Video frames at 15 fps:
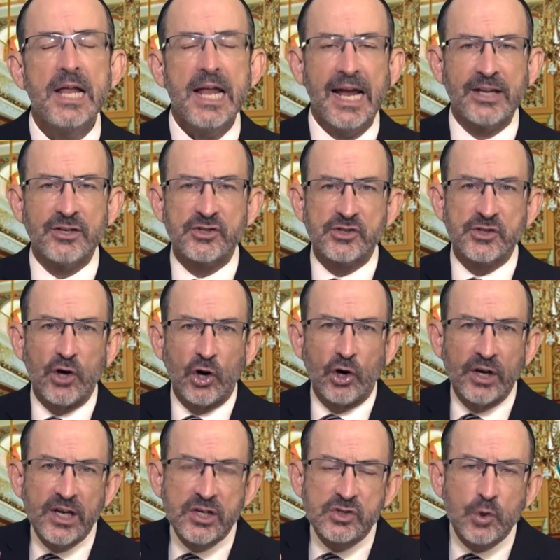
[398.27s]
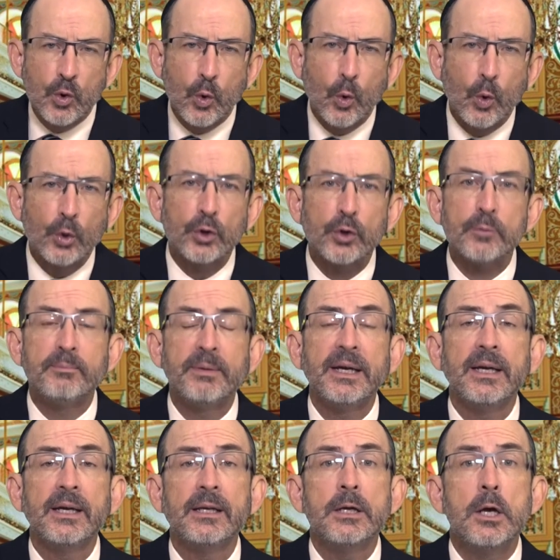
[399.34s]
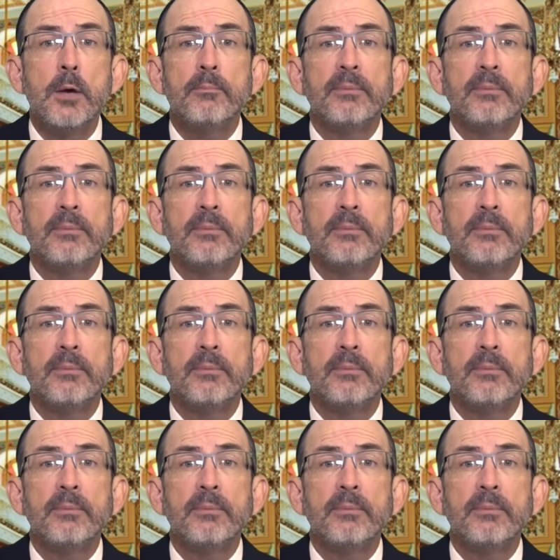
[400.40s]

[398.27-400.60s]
and saw his order being,